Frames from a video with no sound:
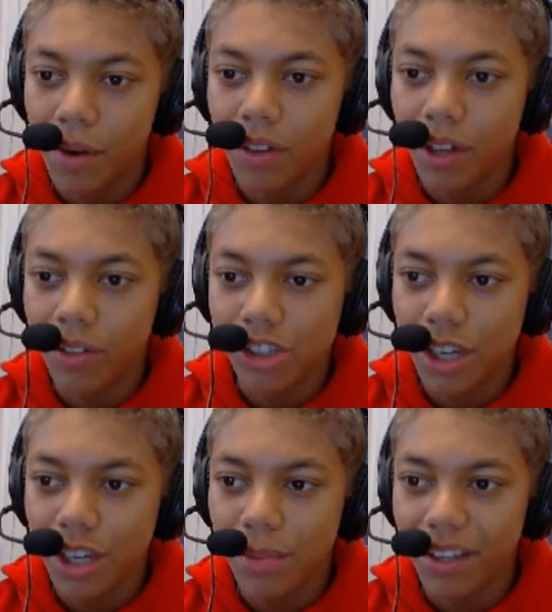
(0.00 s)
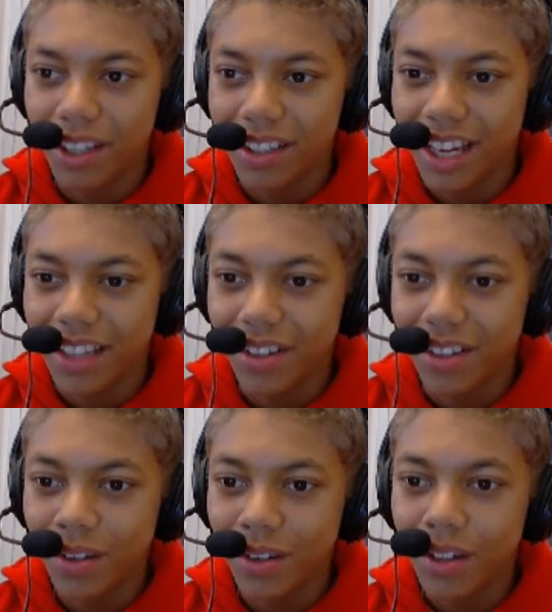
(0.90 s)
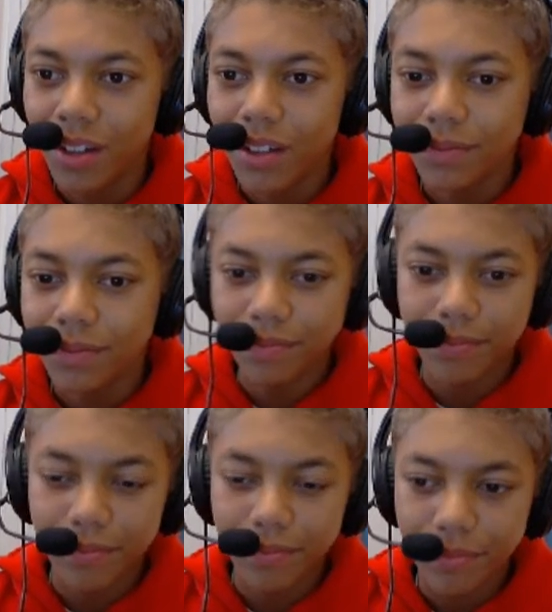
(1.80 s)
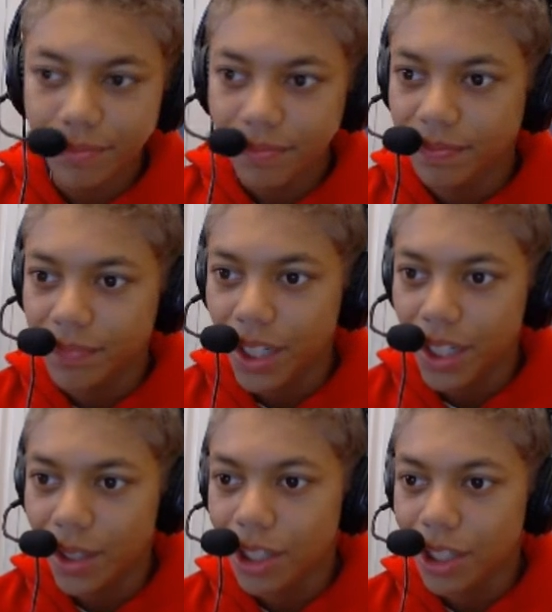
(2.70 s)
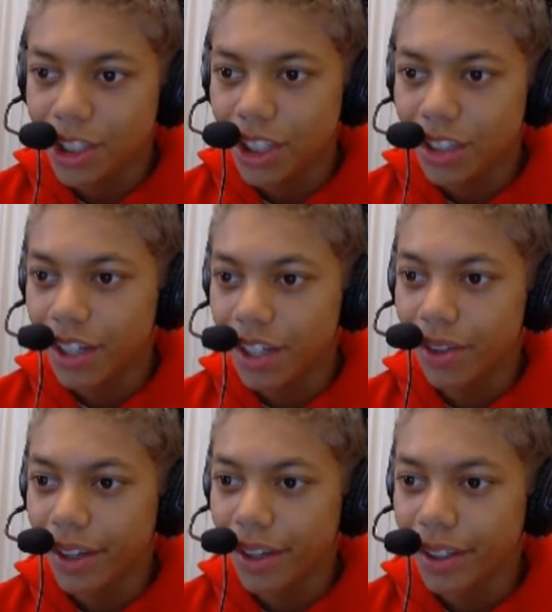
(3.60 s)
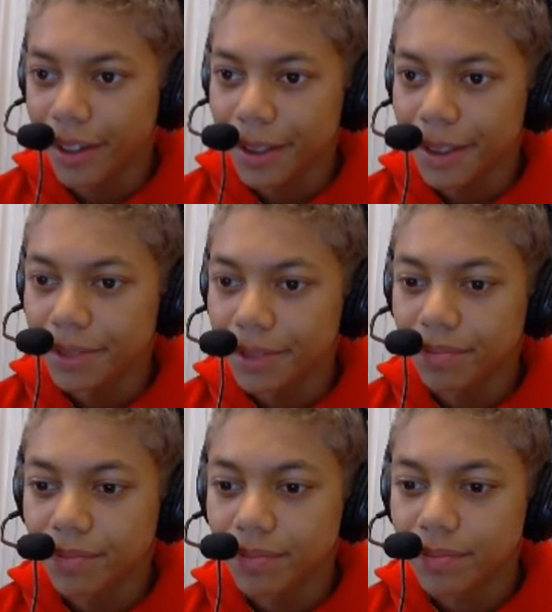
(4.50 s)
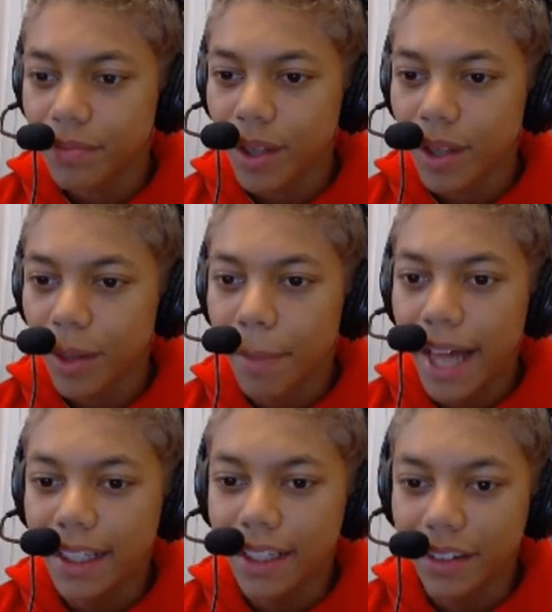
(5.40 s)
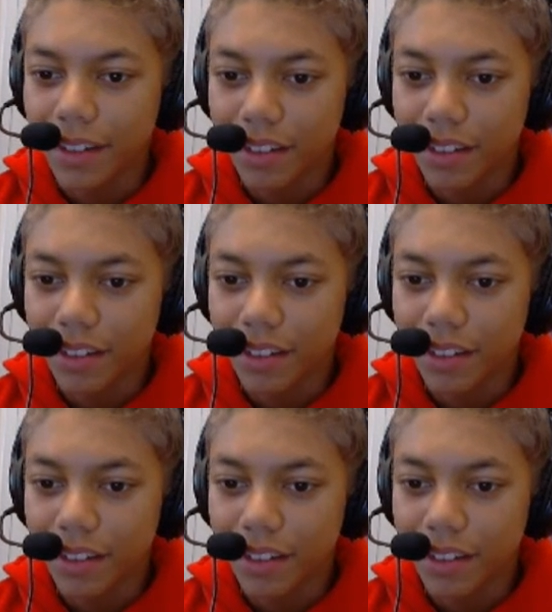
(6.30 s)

bone that was shaped like that, though. And you watch the entire thing. Mallet.